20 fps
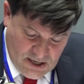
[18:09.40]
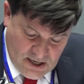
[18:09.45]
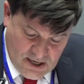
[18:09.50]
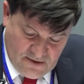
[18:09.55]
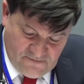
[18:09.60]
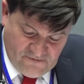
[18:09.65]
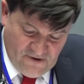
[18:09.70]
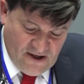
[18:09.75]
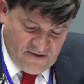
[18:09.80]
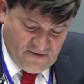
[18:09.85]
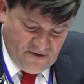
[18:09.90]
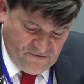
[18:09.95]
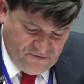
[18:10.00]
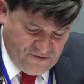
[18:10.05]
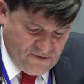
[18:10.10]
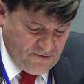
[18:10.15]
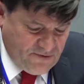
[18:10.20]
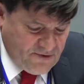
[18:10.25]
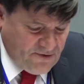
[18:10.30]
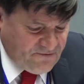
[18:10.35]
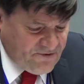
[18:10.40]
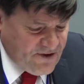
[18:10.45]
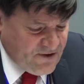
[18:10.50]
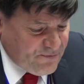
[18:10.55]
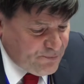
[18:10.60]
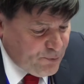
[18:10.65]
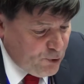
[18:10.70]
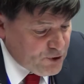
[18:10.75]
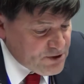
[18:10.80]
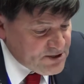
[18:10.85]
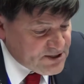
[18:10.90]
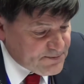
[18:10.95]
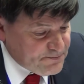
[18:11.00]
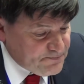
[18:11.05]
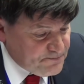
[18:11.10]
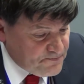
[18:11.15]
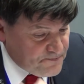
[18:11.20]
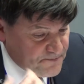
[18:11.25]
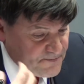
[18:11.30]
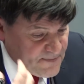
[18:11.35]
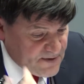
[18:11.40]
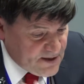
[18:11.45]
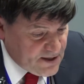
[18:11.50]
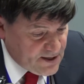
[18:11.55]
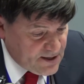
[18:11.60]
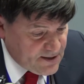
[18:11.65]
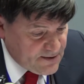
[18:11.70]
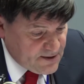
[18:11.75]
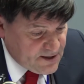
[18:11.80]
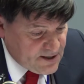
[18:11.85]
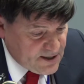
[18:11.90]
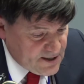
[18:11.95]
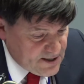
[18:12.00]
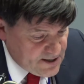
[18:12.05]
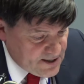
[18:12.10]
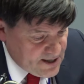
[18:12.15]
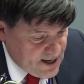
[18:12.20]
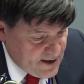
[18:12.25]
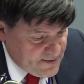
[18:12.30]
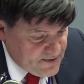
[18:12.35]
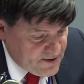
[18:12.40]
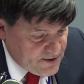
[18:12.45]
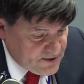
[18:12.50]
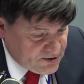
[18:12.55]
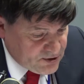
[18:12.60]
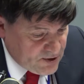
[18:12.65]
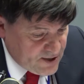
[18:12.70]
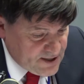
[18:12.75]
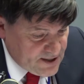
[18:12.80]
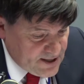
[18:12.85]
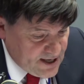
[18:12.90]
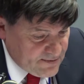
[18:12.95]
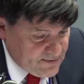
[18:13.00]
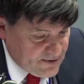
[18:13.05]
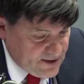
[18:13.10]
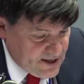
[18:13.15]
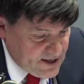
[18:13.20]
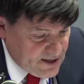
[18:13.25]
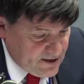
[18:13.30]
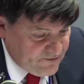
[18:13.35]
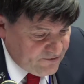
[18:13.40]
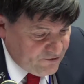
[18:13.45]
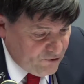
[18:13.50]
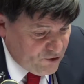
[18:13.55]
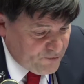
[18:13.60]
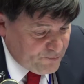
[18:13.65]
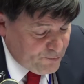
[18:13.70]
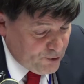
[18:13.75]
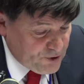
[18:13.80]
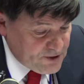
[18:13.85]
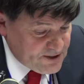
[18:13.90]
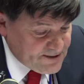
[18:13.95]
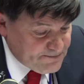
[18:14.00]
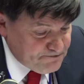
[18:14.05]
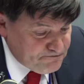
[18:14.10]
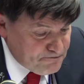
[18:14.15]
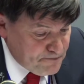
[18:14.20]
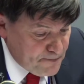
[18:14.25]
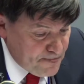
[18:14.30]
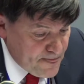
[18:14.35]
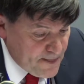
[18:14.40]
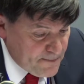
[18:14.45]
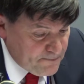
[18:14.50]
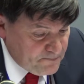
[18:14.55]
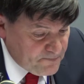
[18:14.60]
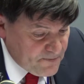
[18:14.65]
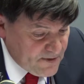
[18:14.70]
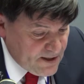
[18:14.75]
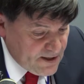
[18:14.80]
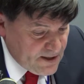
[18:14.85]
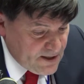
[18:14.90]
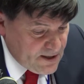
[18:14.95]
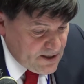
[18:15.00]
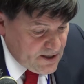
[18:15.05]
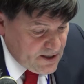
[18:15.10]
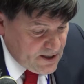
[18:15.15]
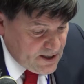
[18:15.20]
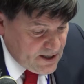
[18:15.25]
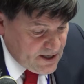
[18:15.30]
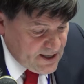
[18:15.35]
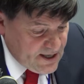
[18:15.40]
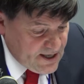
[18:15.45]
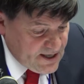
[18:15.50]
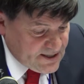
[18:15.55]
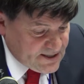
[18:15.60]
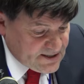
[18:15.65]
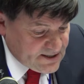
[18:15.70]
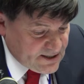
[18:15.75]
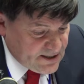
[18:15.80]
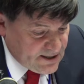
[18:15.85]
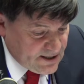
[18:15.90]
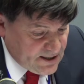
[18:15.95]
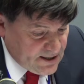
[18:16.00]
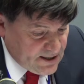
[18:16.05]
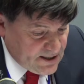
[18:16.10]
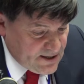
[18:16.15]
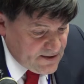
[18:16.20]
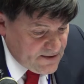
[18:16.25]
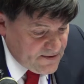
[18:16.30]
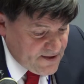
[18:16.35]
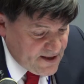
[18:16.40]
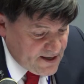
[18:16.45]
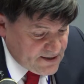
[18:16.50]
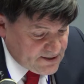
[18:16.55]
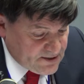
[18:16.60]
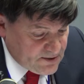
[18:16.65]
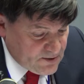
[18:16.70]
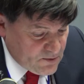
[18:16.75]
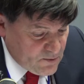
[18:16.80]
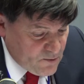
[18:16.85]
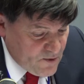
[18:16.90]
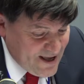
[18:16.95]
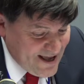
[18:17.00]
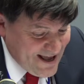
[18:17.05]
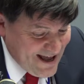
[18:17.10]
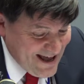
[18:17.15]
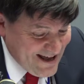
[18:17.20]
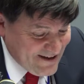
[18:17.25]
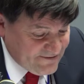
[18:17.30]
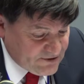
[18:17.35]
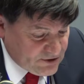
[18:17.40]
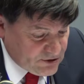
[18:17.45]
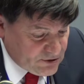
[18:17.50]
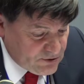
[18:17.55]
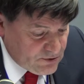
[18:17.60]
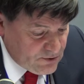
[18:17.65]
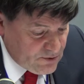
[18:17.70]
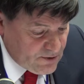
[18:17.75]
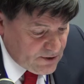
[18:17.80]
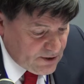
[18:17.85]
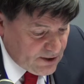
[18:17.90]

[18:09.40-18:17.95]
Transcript: The fifth point, the fourth point is that we have to